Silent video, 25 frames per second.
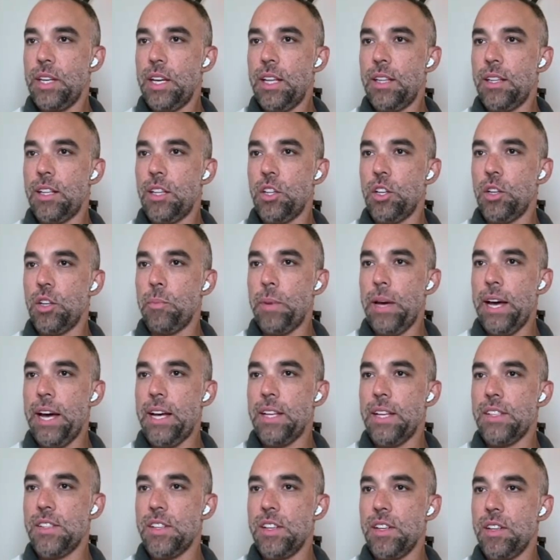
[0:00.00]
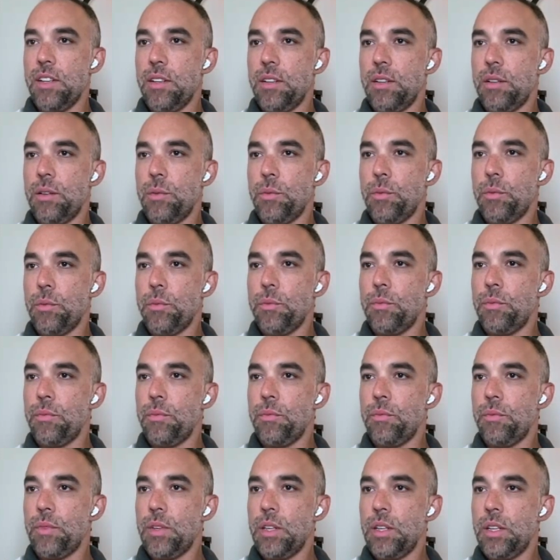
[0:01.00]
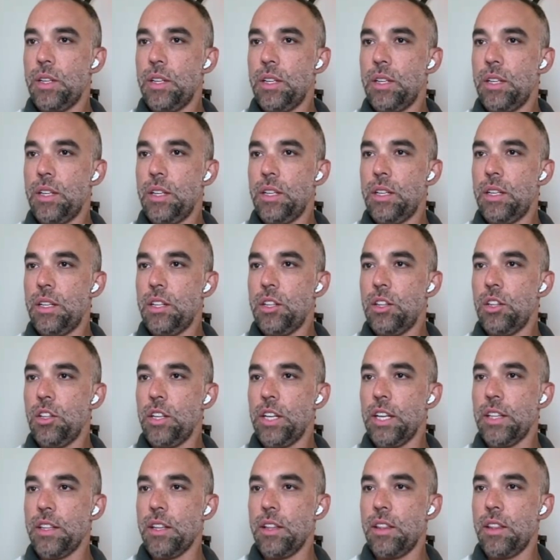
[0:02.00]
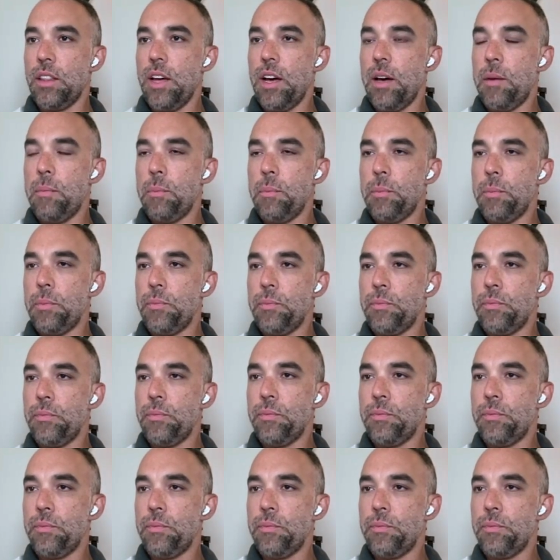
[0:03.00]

and then look past it. Look at the thumb,